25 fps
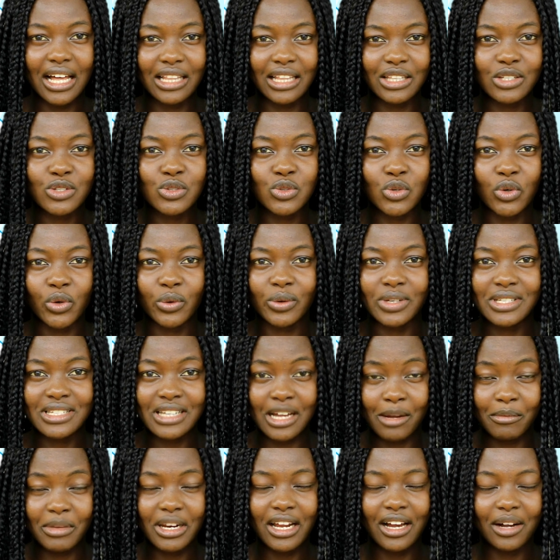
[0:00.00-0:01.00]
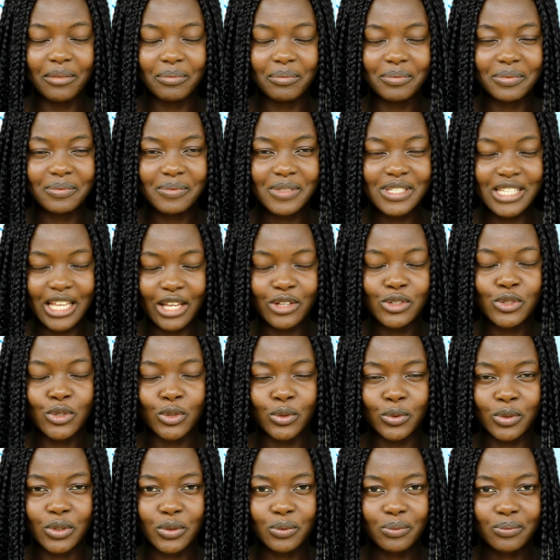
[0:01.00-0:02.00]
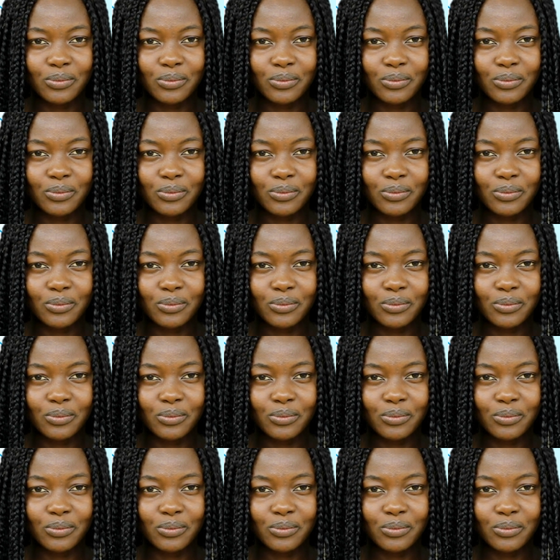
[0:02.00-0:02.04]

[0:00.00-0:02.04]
other stories coming up. Stay tuned.